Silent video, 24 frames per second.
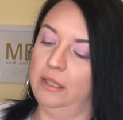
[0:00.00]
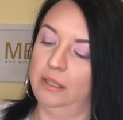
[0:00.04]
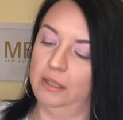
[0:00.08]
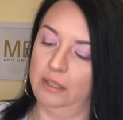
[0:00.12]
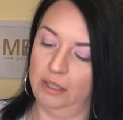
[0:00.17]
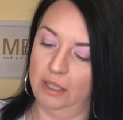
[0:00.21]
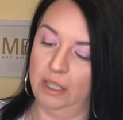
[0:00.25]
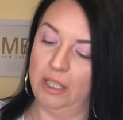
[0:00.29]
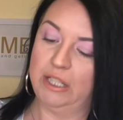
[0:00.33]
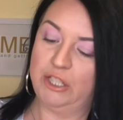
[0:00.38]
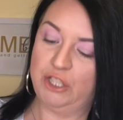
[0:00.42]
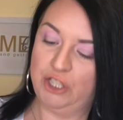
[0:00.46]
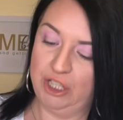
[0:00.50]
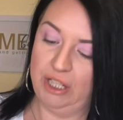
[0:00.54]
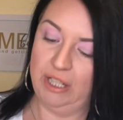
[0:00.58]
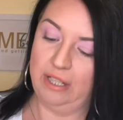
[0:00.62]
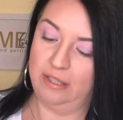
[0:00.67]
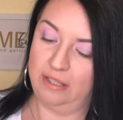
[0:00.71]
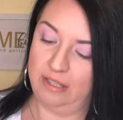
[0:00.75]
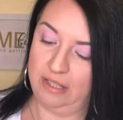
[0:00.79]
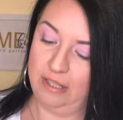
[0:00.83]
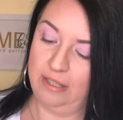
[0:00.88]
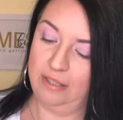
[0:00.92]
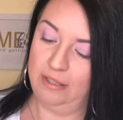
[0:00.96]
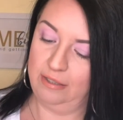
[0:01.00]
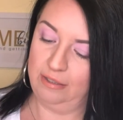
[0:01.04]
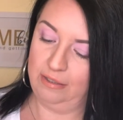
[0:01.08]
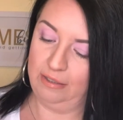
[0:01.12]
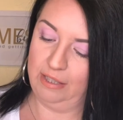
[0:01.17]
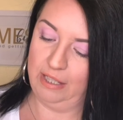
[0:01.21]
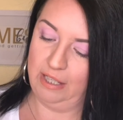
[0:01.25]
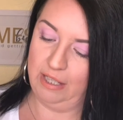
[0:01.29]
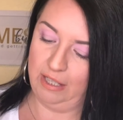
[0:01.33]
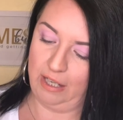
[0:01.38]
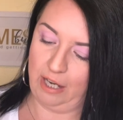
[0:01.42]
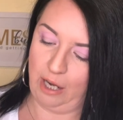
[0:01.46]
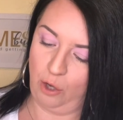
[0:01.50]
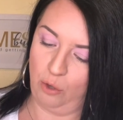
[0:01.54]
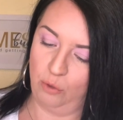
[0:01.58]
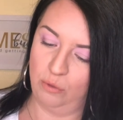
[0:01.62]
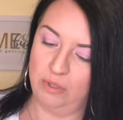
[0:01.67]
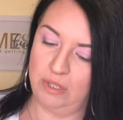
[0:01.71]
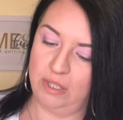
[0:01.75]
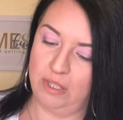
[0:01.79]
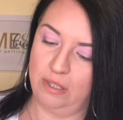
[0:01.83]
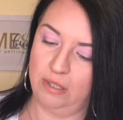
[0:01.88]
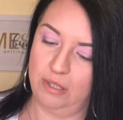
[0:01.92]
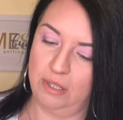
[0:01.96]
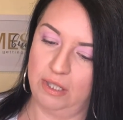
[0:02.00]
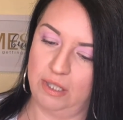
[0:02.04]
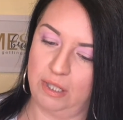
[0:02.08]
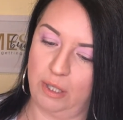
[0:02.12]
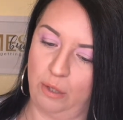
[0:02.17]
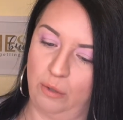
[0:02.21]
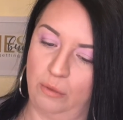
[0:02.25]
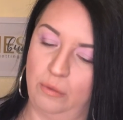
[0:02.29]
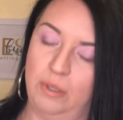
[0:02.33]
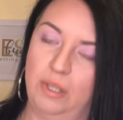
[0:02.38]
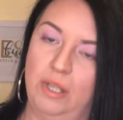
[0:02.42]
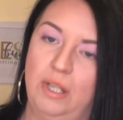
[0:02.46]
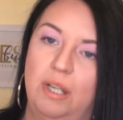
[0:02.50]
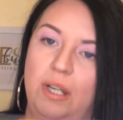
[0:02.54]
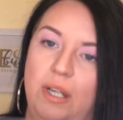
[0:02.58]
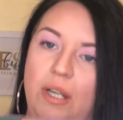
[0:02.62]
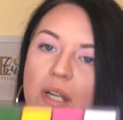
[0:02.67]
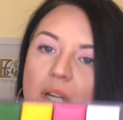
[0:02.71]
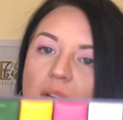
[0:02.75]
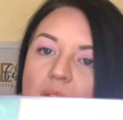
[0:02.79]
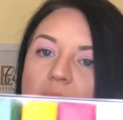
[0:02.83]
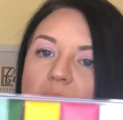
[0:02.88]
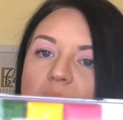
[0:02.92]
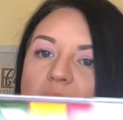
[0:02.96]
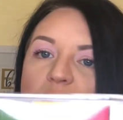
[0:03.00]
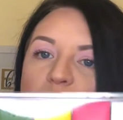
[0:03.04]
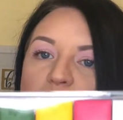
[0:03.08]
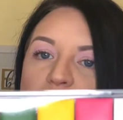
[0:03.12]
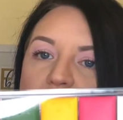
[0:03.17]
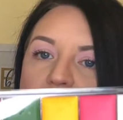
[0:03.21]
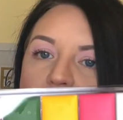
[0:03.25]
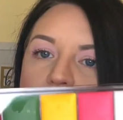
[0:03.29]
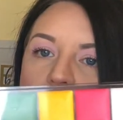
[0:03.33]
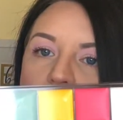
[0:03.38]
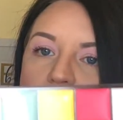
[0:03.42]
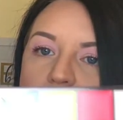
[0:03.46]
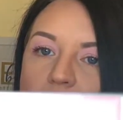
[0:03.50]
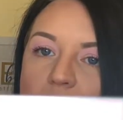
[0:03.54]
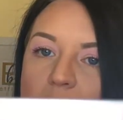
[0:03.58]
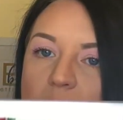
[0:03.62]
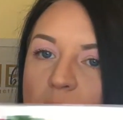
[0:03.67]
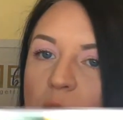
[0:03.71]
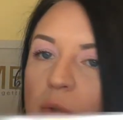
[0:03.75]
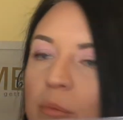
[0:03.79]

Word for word: legit leaking out. So that's what that looks like.